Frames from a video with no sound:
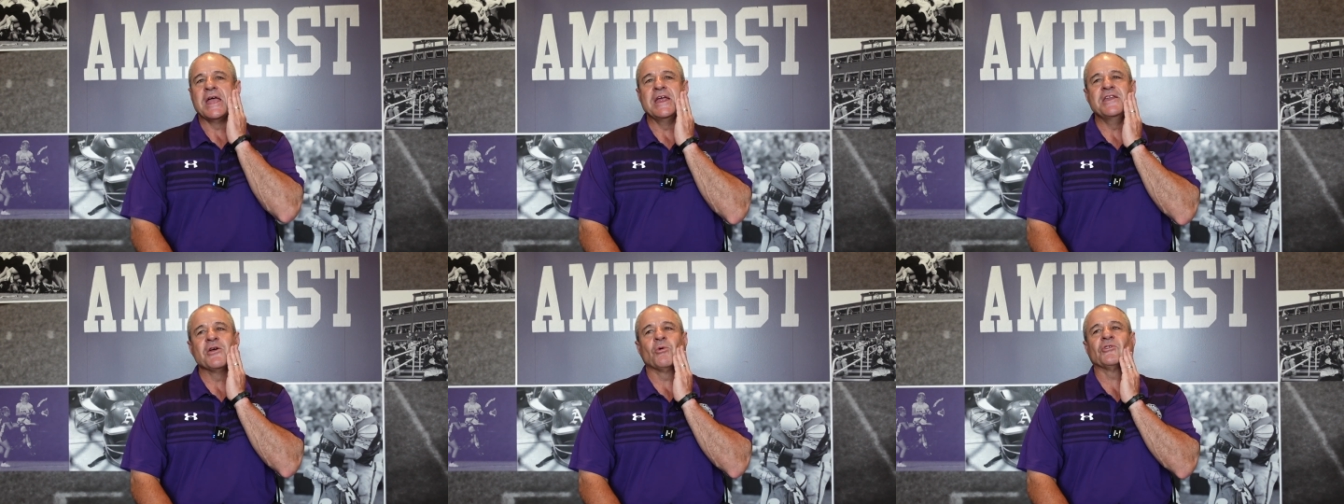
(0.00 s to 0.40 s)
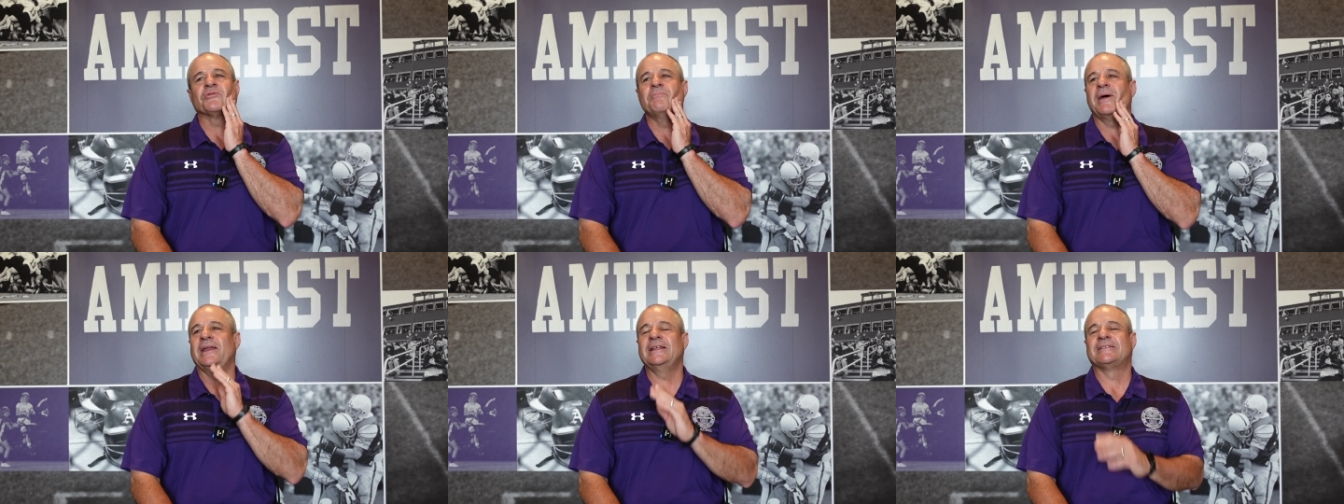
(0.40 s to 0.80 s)
And there was
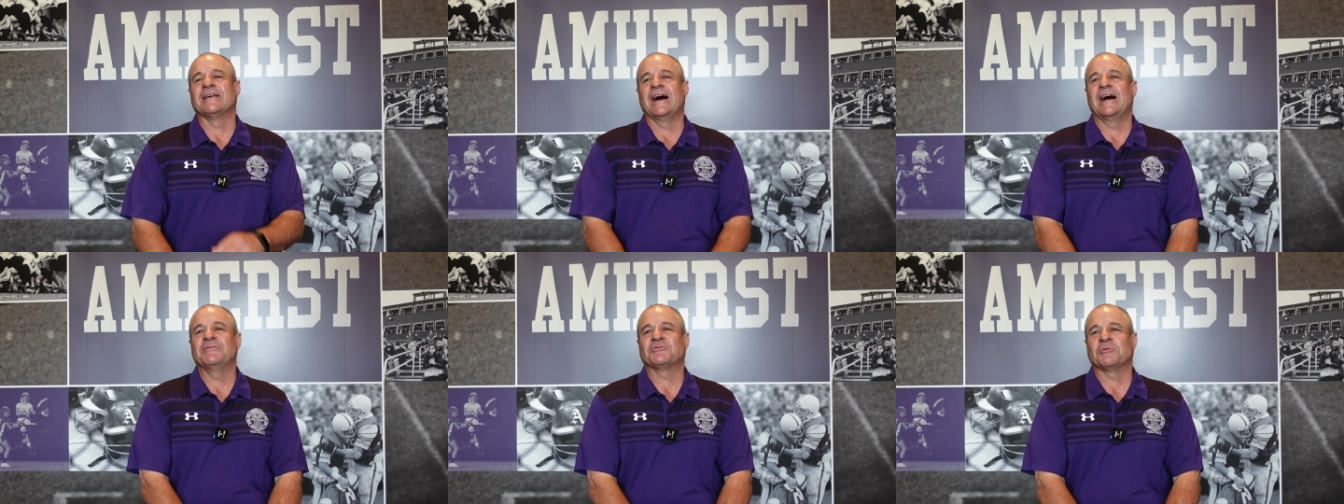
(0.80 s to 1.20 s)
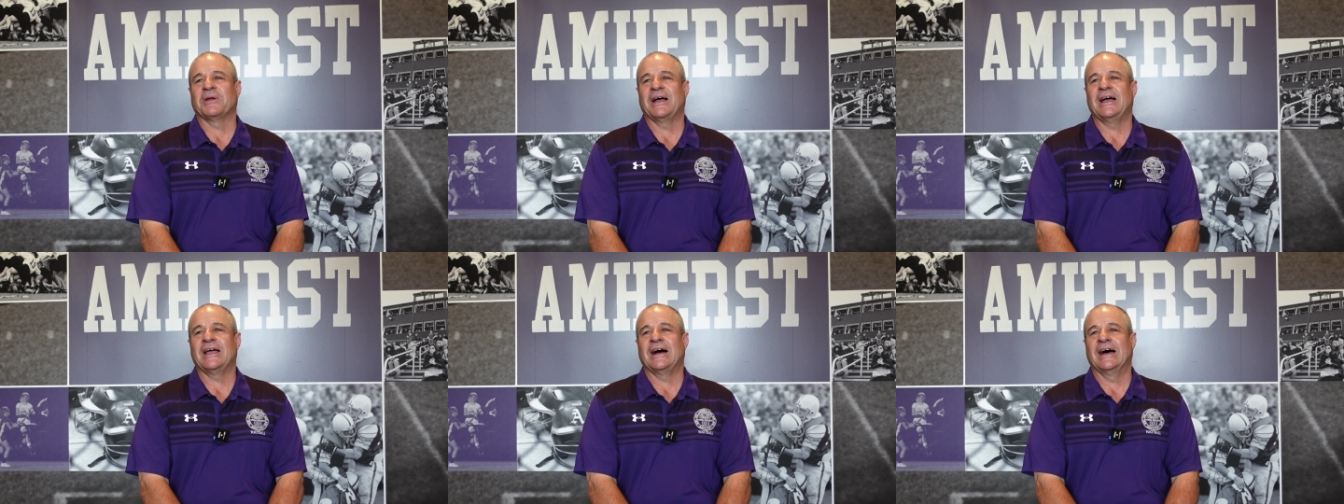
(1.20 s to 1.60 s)
many times when
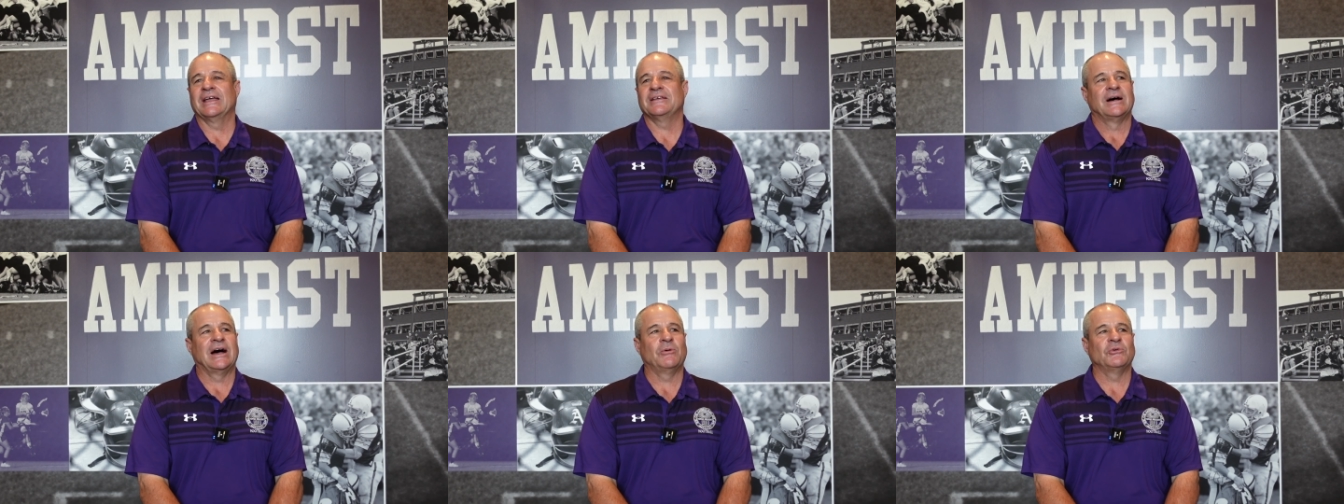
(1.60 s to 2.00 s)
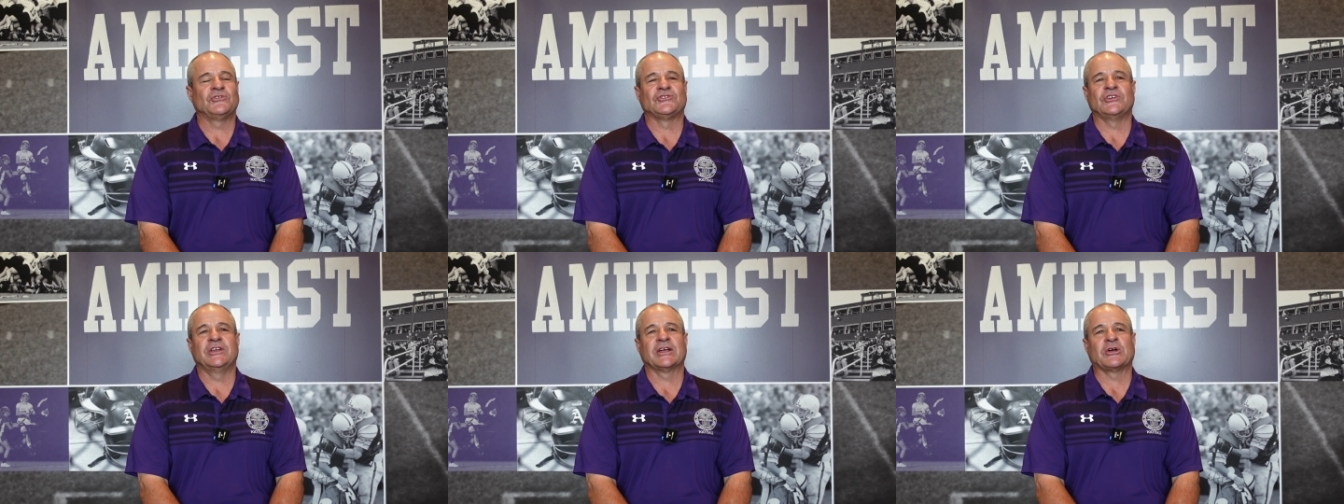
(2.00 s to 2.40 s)
I
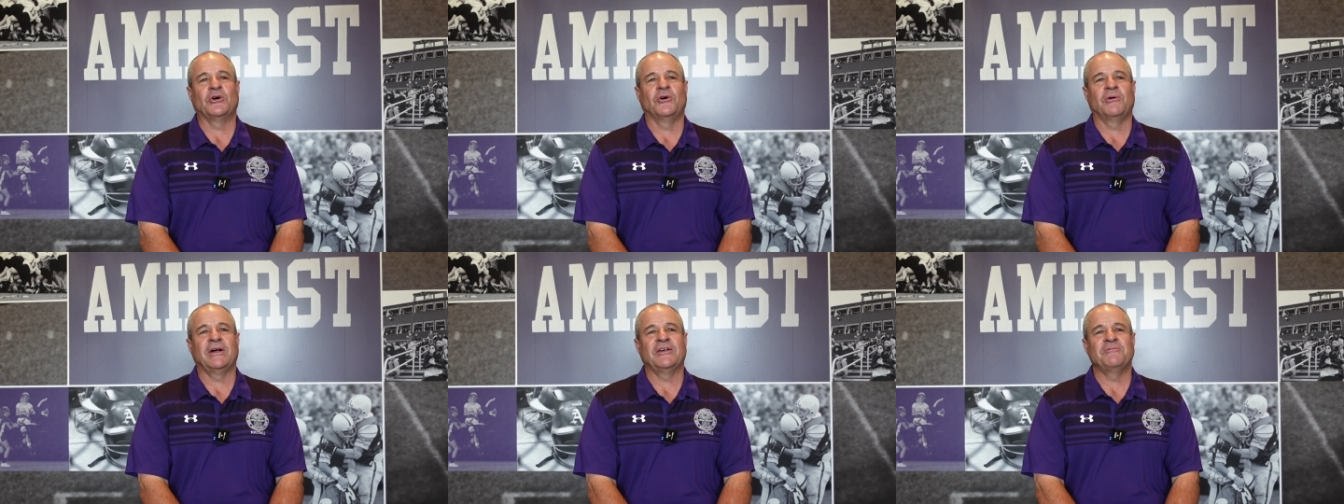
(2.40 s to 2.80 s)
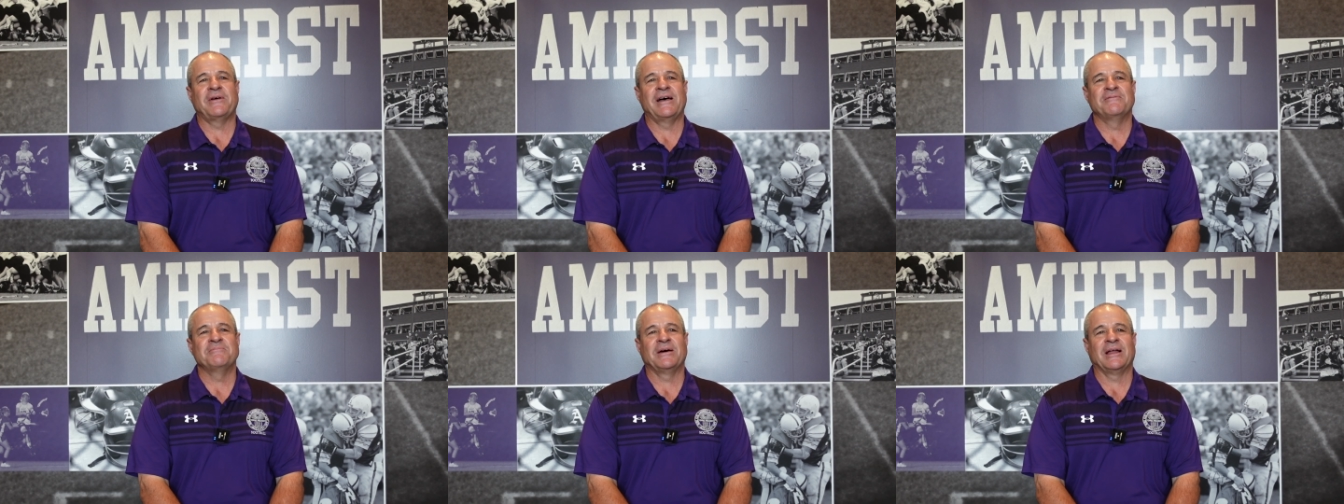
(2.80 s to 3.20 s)
was cynical at Ben.